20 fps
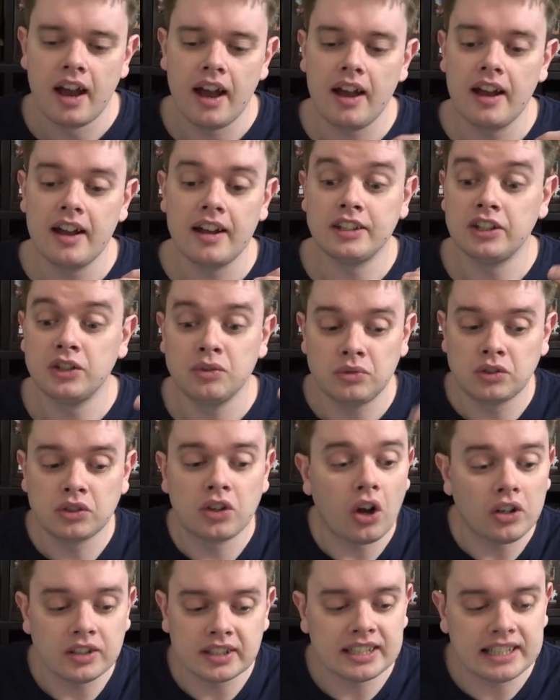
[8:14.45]
uh, you
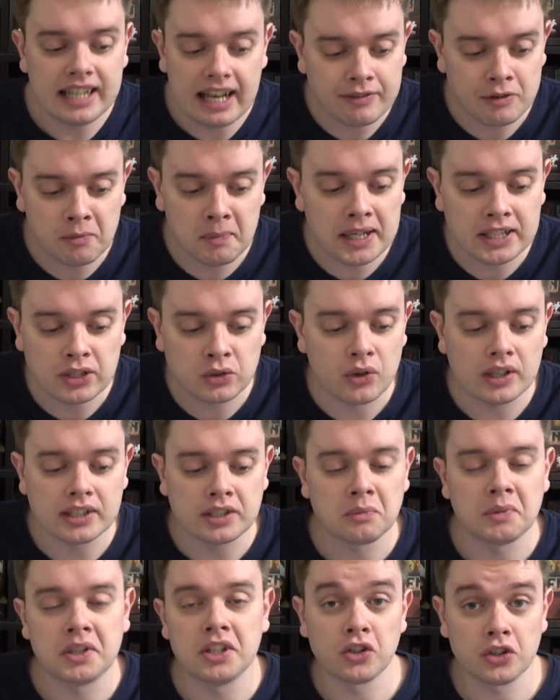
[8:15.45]
constantly have to be
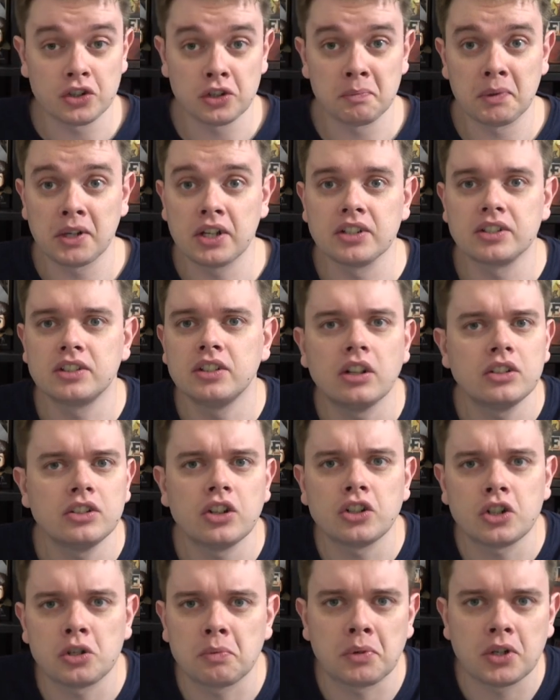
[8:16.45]
interacting with each other because not,
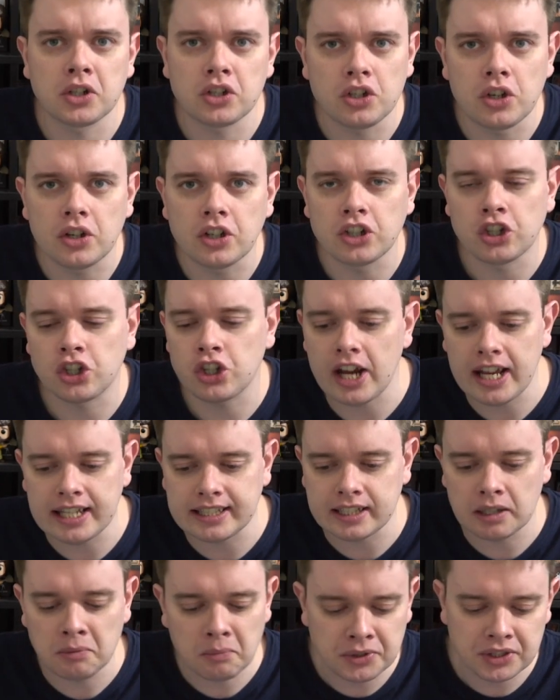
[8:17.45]
not just because you can share
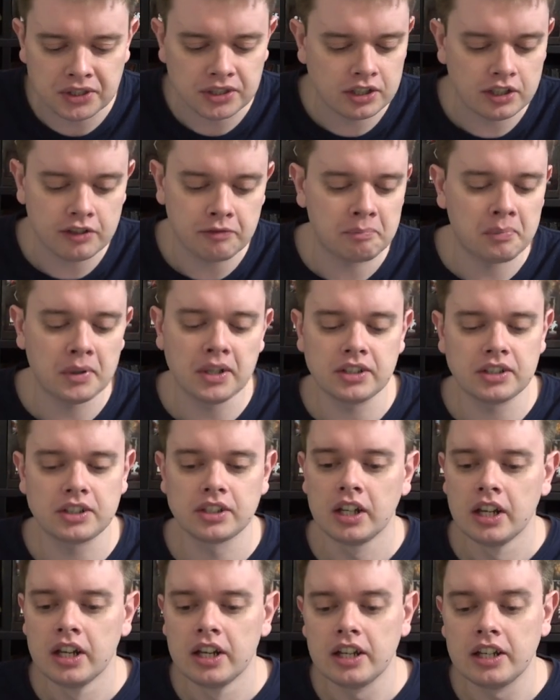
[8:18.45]
symbols and stuff, but